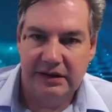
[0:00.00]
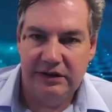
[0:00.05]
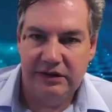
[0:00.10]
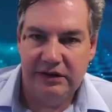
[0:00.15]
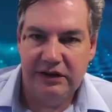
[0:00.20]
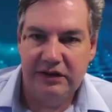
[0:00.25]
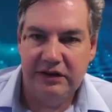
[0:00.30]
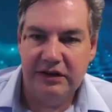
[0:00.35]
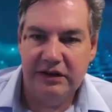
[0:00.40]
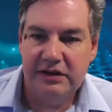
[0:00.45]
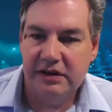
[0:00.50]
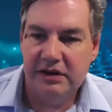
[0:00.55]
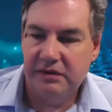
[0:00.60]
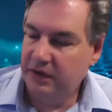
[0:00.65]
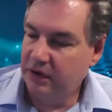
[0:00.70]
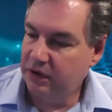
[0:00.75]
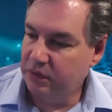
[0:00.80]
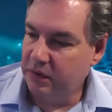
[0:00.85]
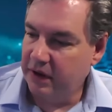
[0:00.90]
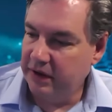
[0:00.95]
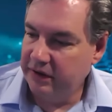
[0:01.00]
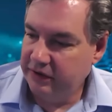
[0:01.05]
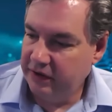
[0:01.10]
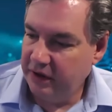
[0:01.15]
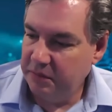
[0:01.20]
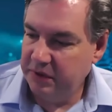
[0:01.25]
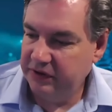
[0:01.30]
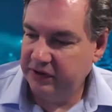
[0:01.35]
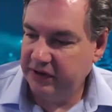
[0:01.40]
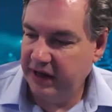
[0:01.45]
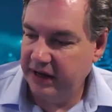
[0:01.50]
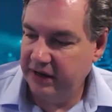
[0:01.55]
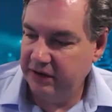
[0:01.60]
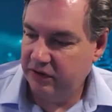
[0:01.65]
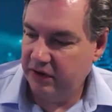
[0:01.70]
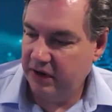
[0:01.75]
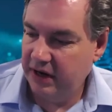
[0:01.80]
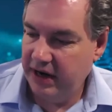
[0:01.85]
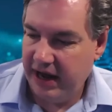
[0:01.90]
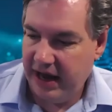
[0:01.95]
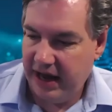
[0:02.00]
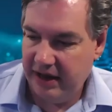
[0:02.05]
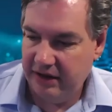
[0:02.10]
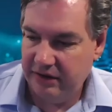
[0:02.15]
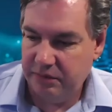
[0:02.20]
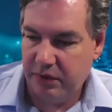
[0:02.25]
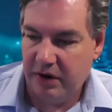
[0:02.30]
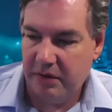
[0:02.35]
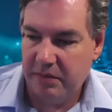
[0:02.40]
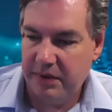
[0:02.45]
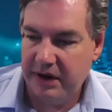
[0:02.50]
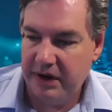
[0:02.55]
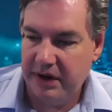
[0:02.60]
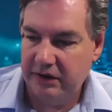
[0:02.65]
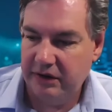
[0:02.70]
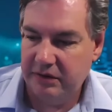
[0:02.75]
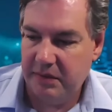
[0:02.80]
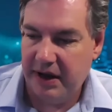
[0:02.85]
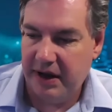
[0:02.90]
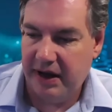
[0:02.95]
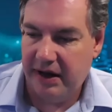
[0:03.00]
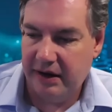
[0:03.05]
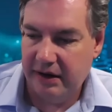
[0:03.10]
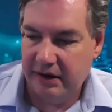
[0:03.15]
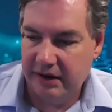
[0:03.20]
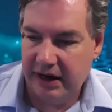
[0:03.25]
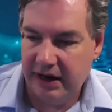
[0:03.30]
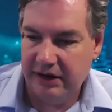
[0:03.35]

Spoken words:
this is a difficult one. So Bisantrene has properties about it.